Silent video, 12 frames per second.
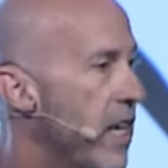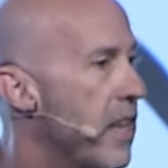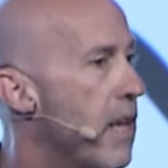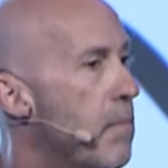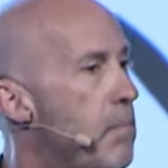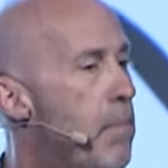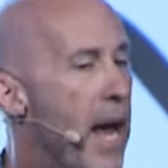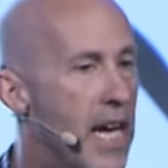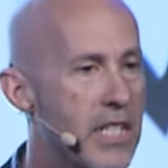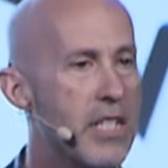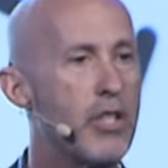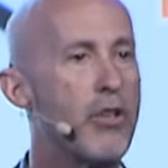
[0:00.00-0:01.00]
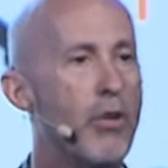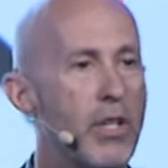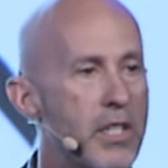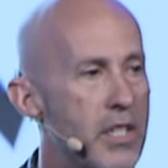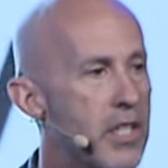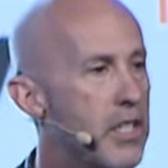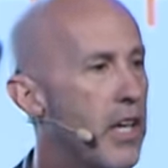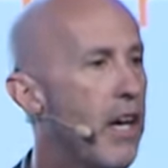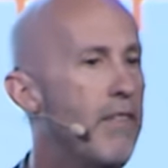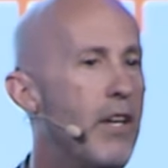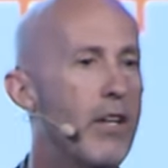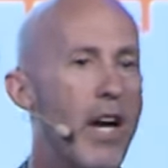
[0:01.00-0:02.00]
the best sources
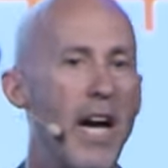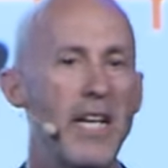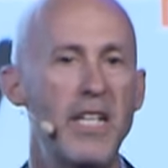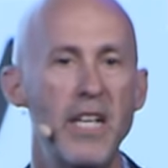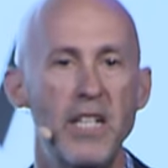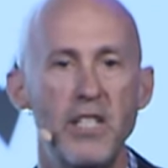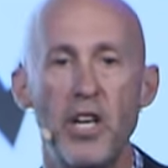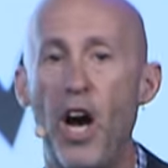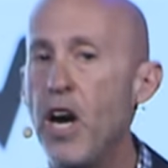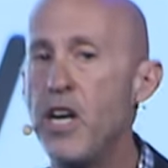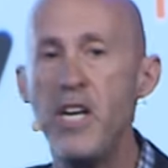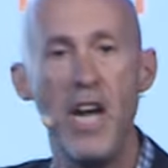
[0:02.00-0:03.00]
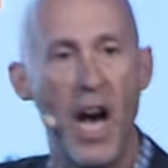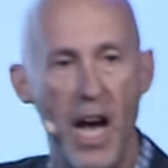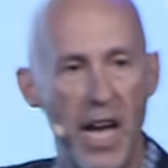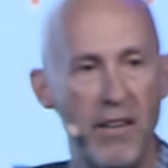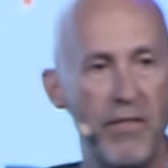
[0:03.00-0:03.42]
of your ideas are not